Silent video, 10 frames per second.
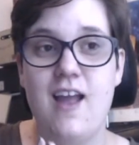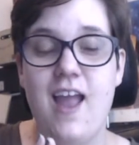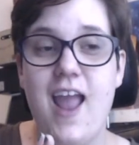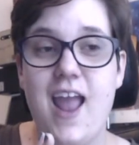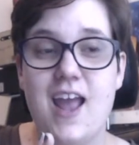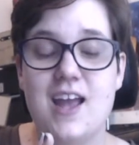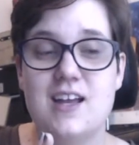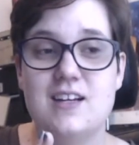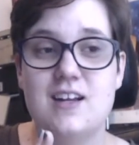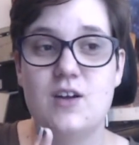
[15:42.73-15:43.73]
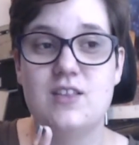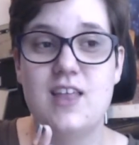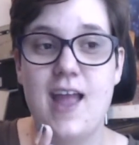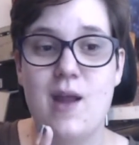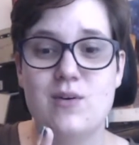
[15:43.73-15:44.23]
And
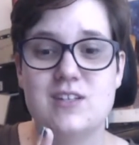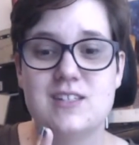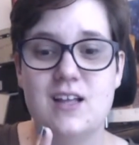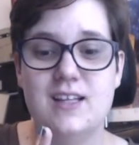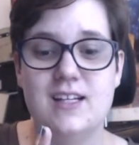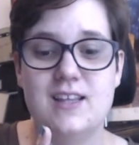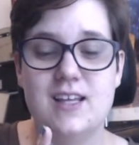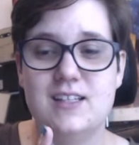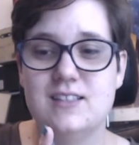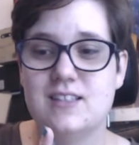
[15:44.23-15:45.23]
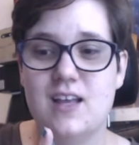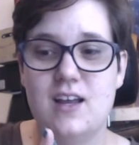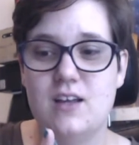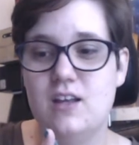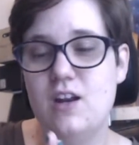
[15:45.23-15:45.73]
they were selling things
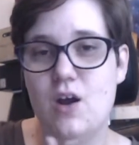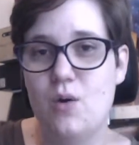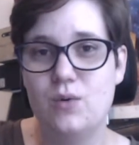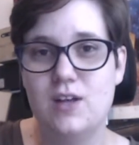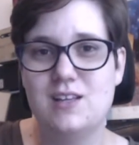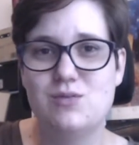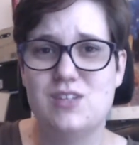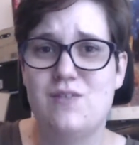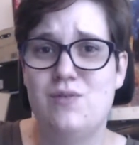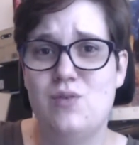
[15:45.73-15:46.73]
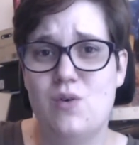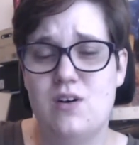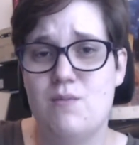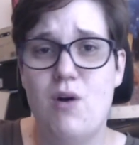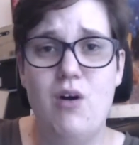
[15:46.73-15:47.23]
like, you know, it was like a food court in
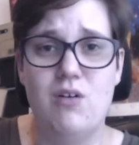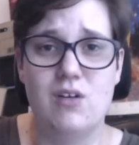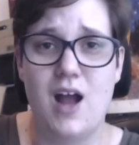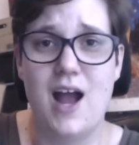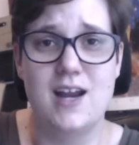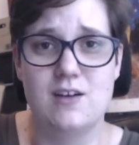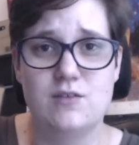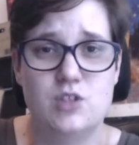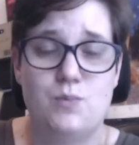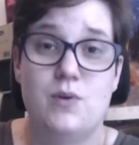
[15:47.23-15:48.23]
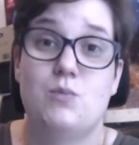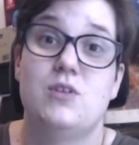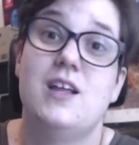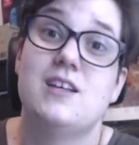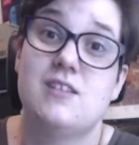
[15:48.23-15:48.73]
a mall, kind of, but with
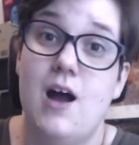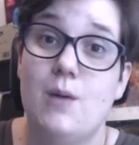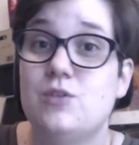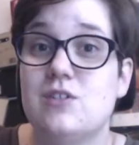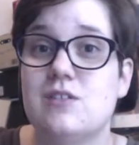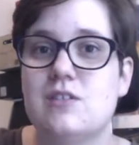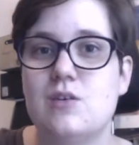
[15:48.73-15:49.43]
less options.